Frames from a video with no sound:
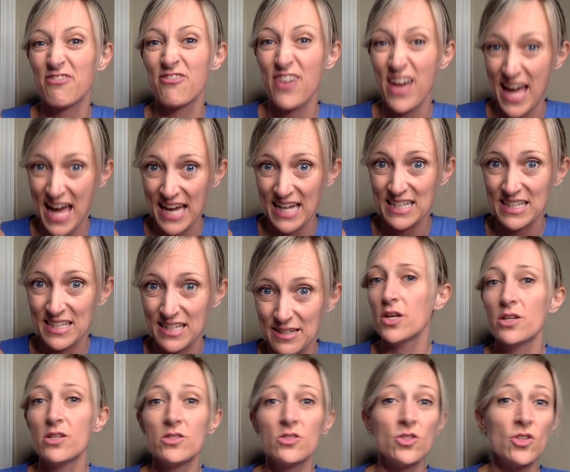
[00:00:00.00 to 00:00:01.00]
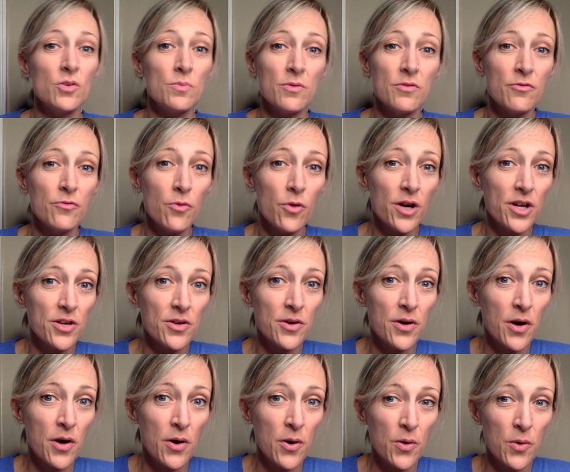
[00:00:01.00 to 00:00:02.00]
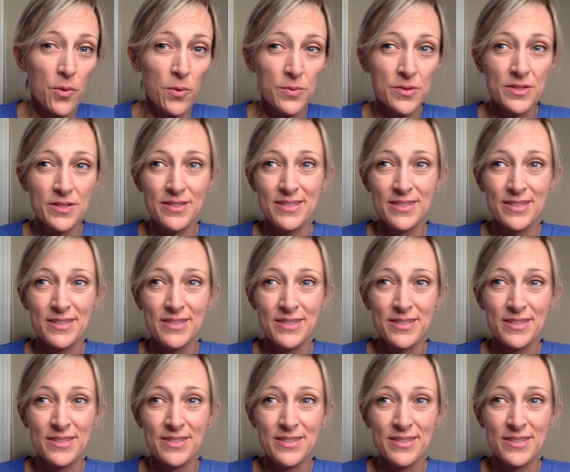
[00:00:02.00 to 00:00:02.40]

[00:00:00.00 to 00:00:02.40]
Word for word: fact. So before you go